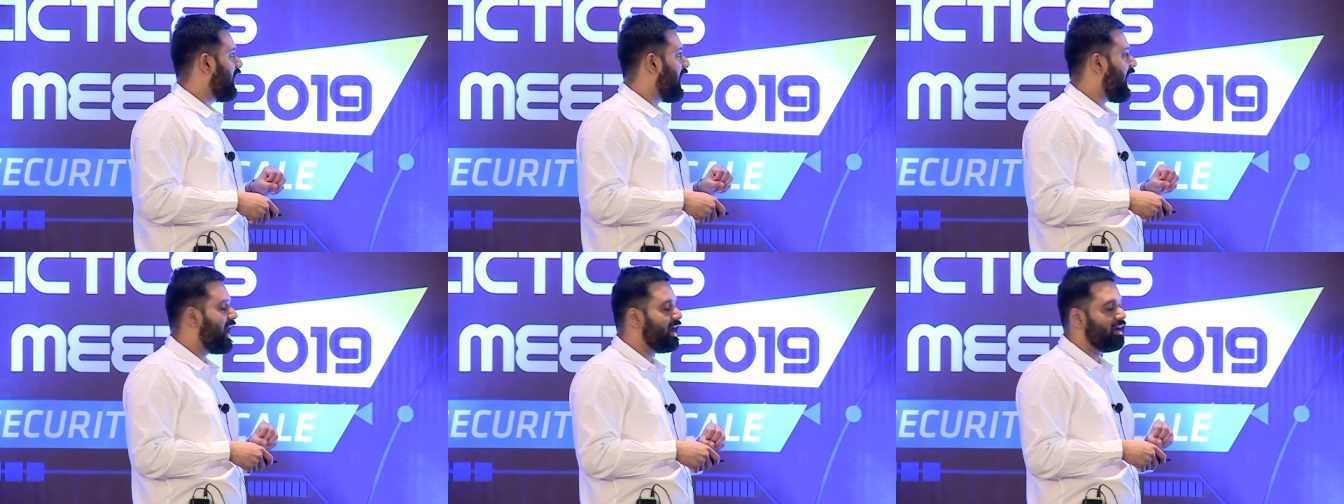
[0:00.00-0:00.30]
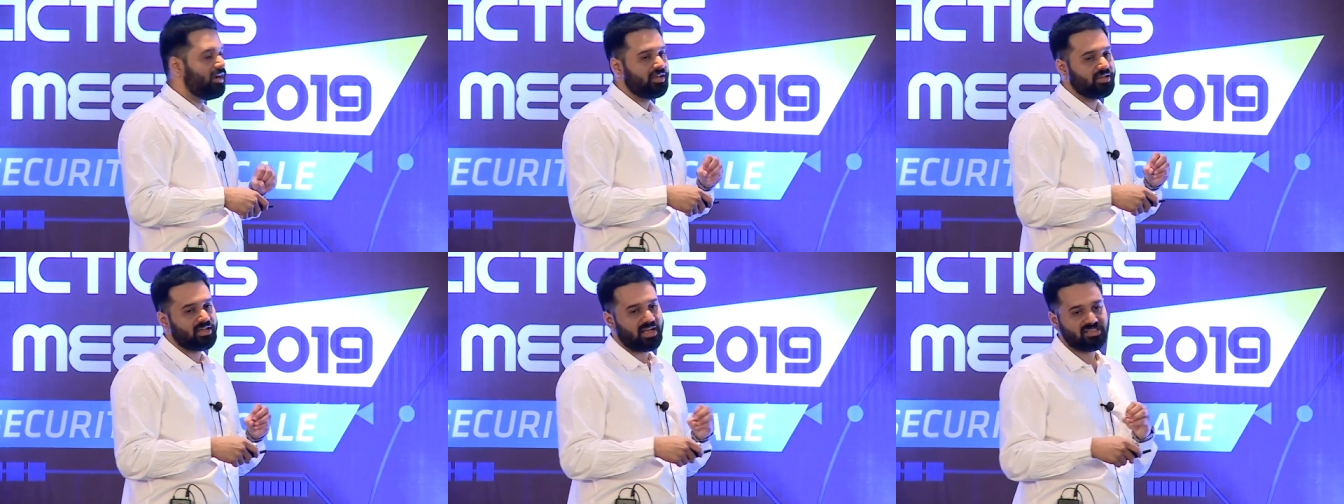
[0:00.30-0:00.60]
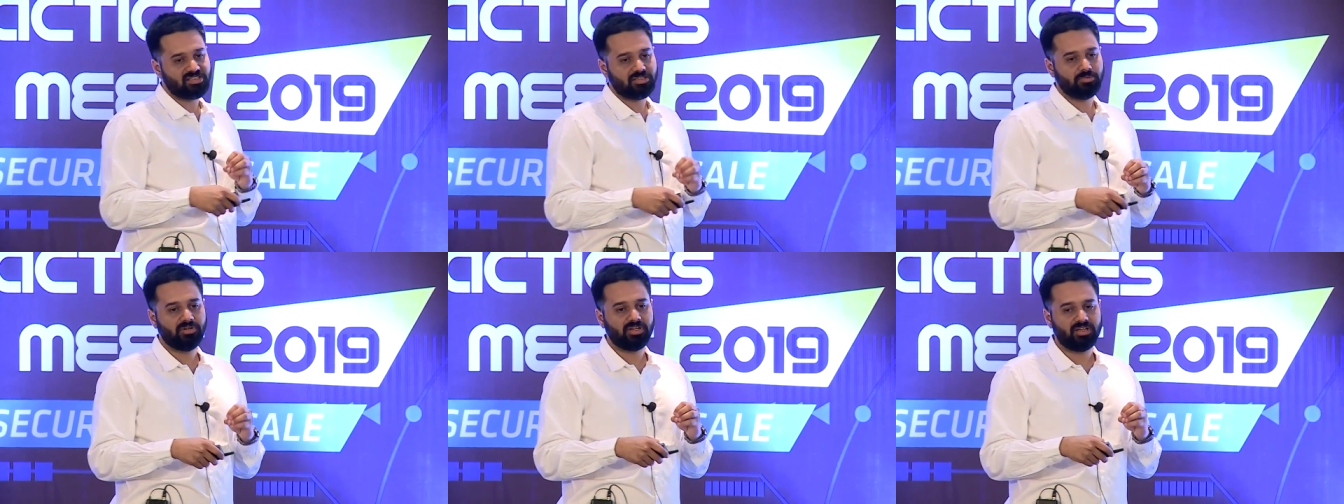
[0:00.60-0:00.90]
And
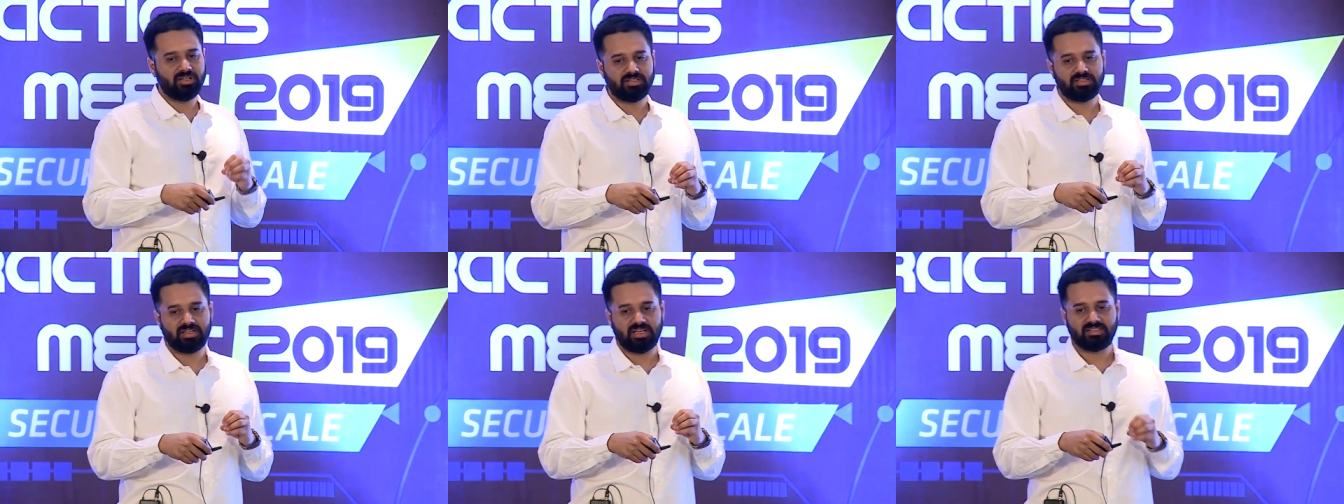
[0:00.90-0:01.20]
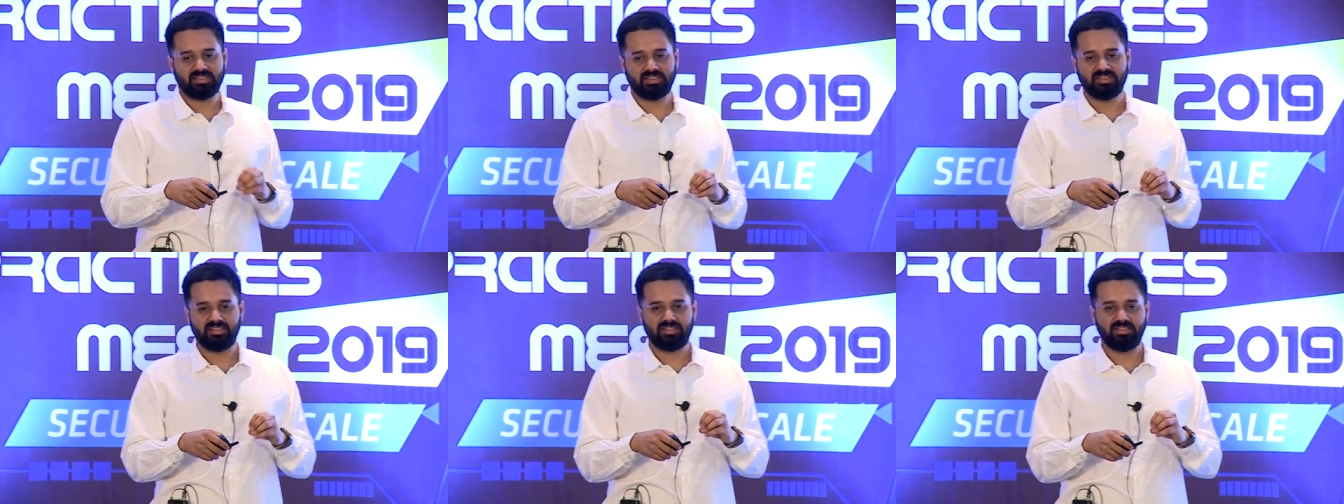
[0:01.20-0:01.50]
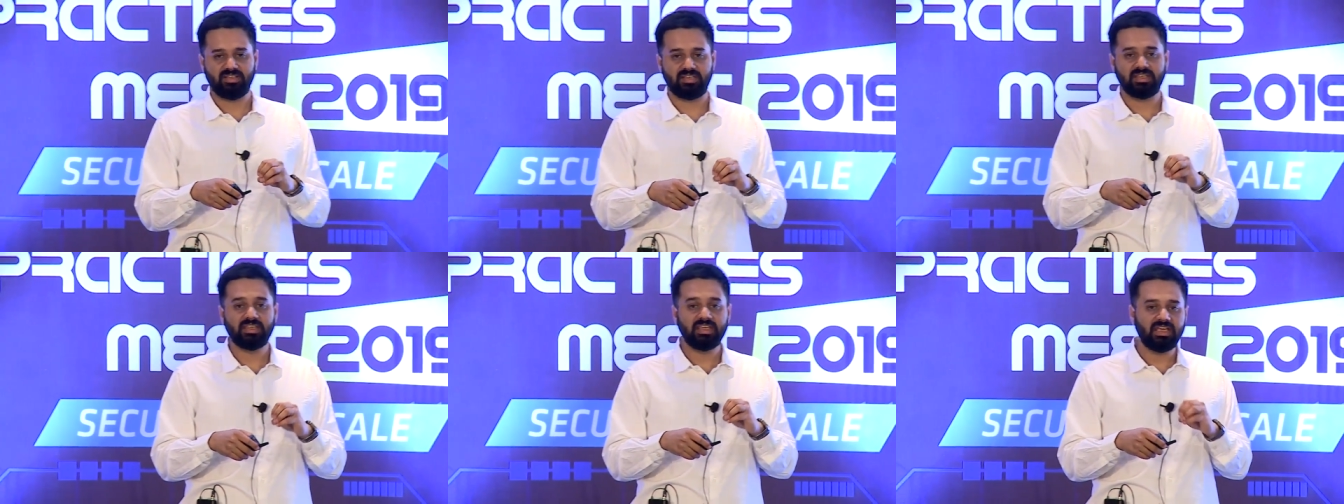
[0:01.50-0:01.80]
customer insights. This is
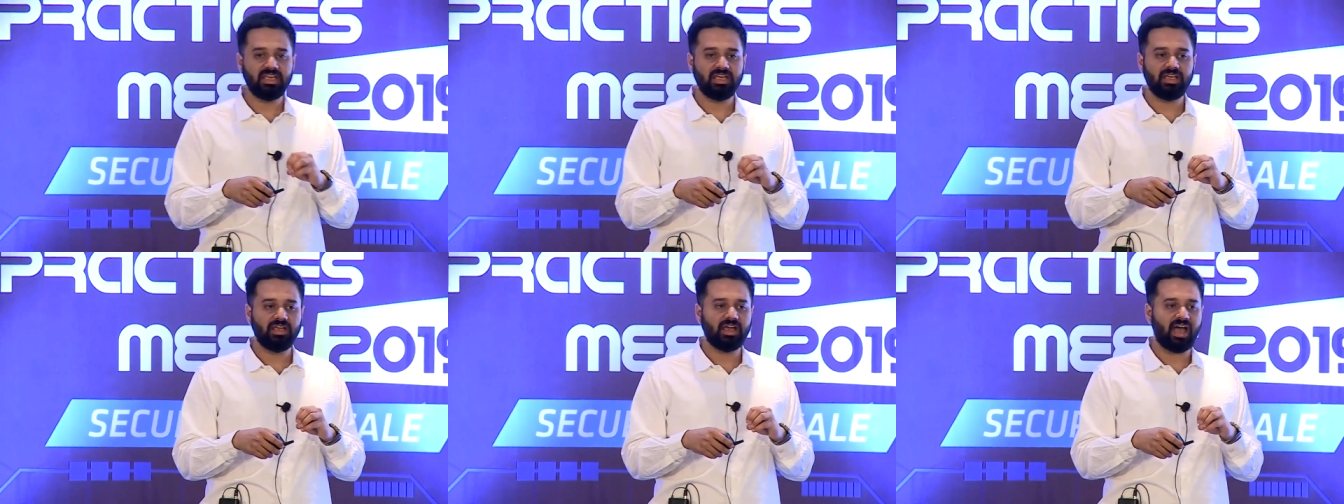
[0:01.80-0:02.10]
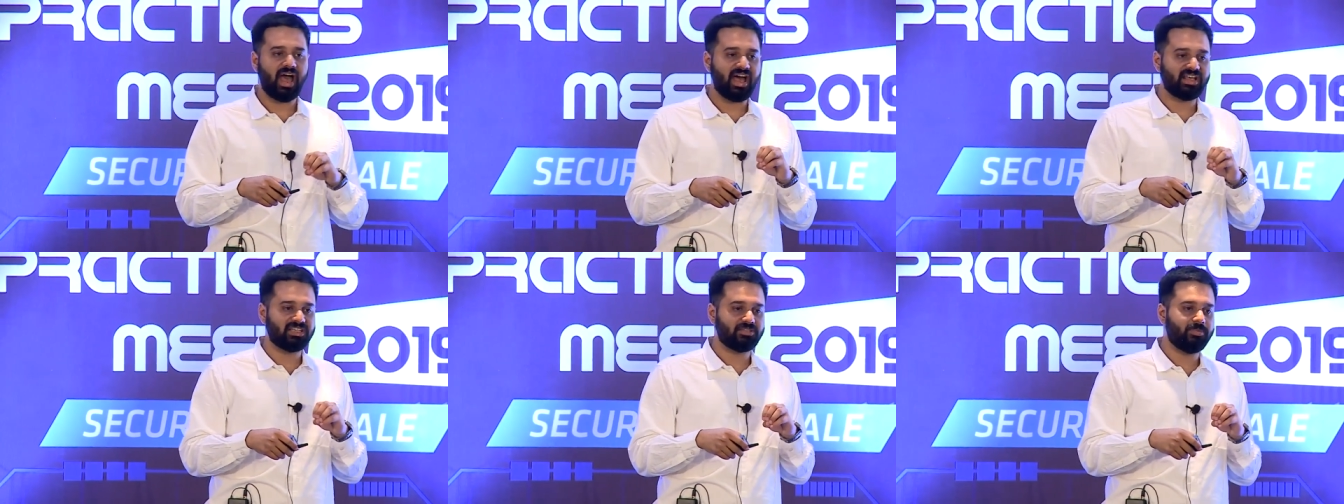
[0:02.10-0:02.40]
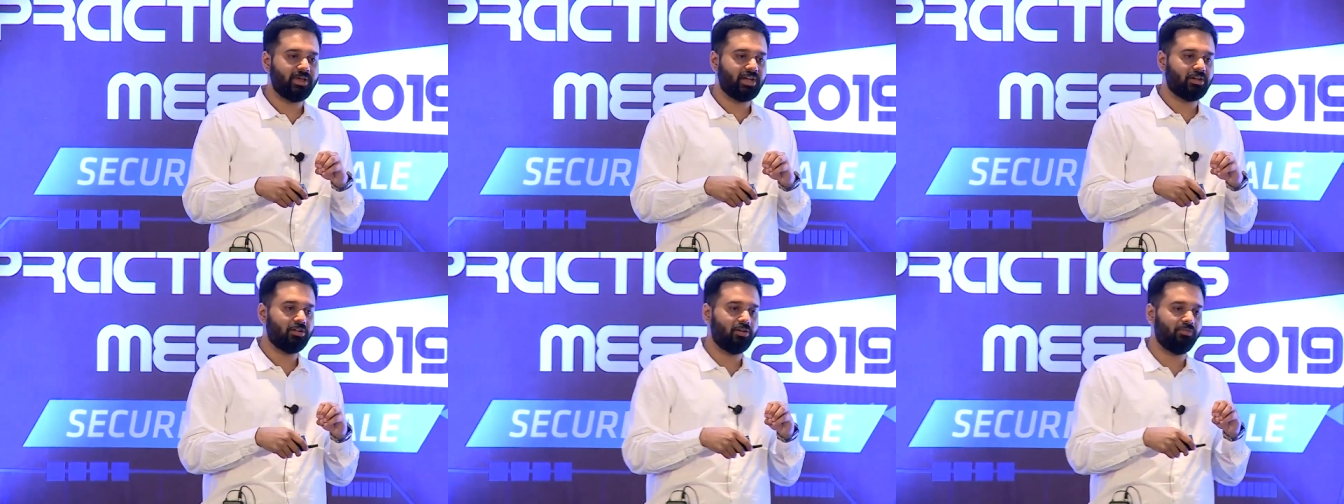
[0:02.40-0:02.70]
the key
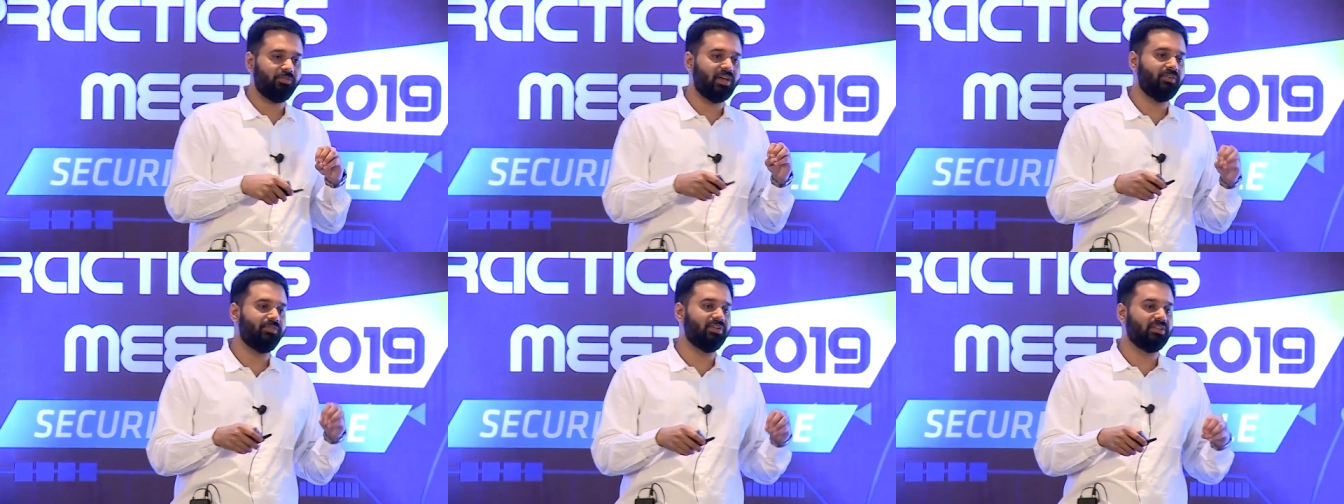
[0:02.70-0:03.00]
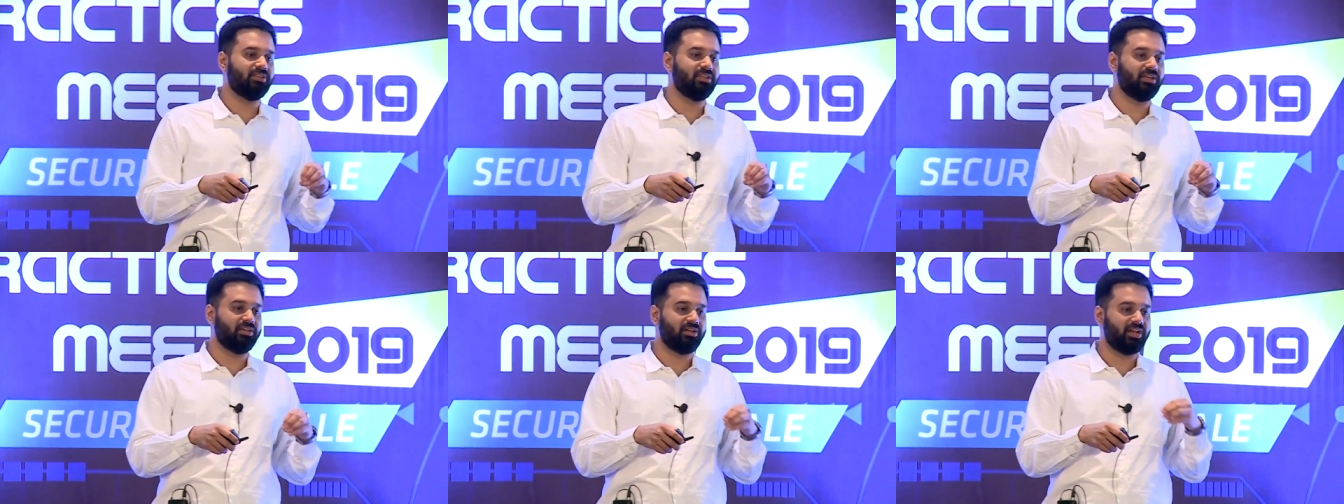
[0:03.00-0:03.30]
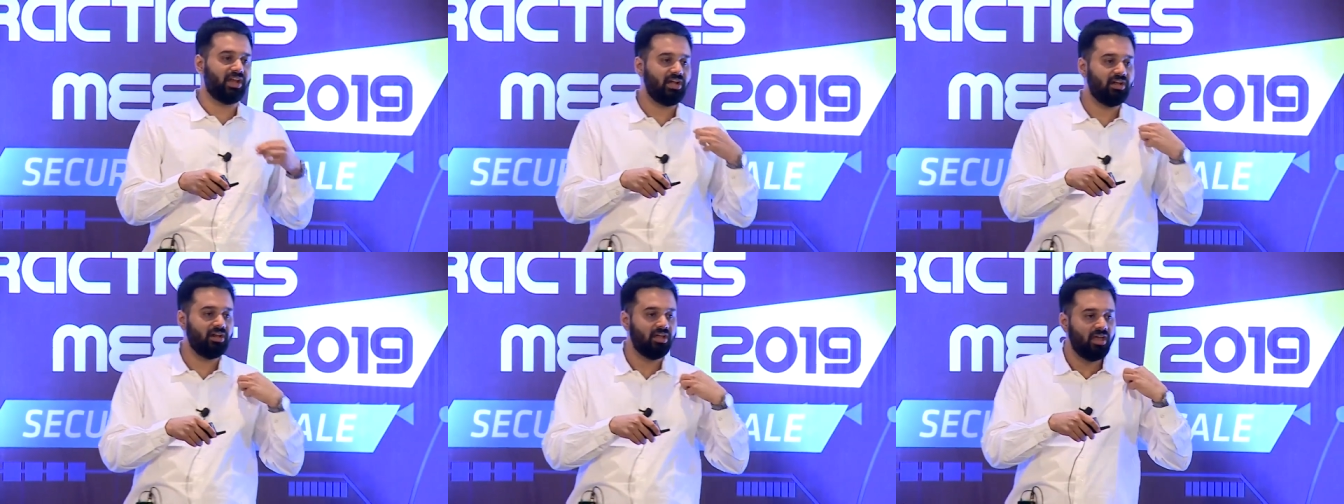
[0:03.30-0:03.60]
aspect of everything,
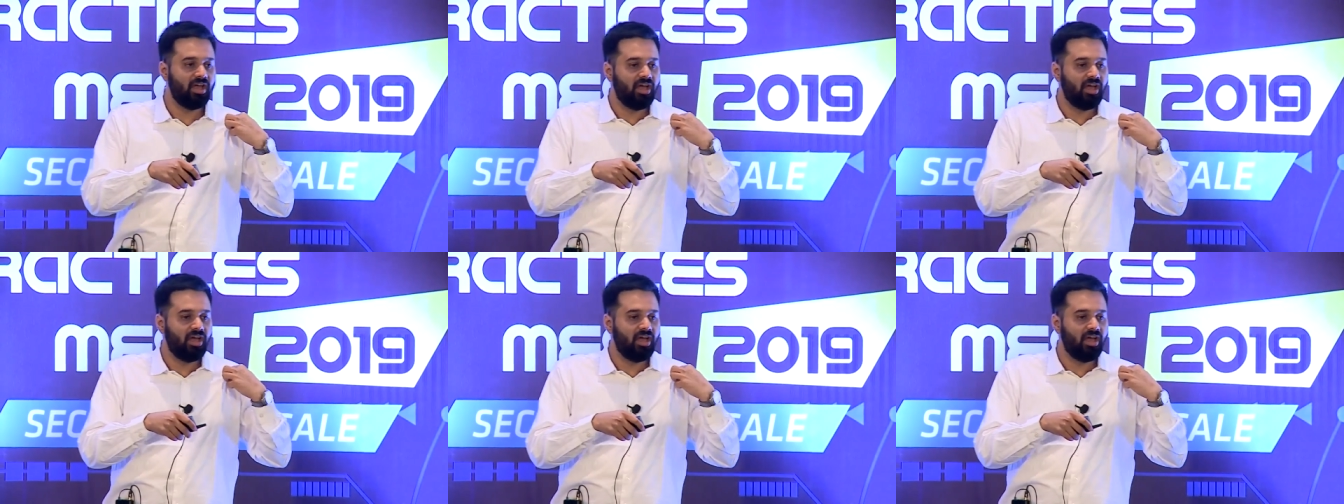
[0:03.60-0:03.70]
right?